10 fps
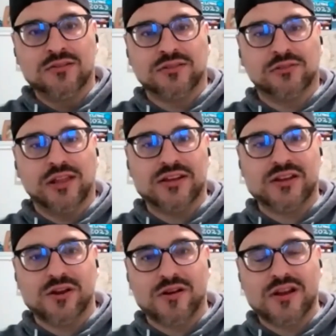So
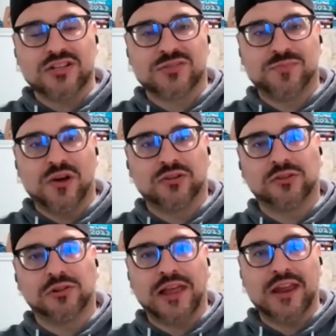Glen Garioch is spelled
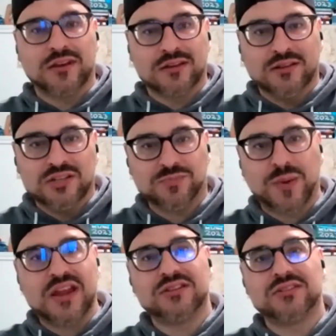Glen
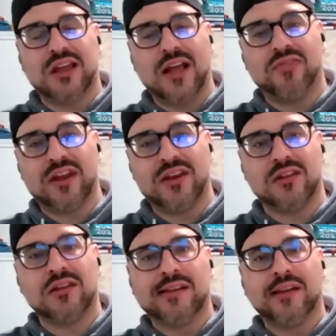space and
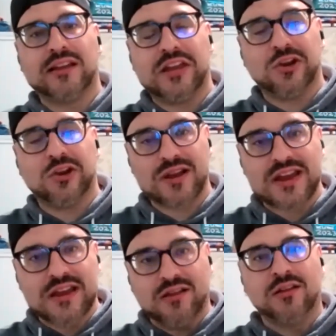then
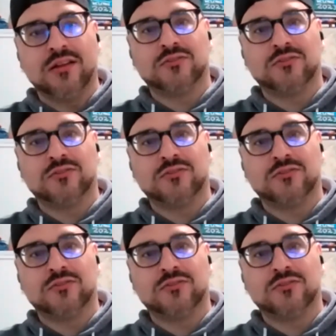Geary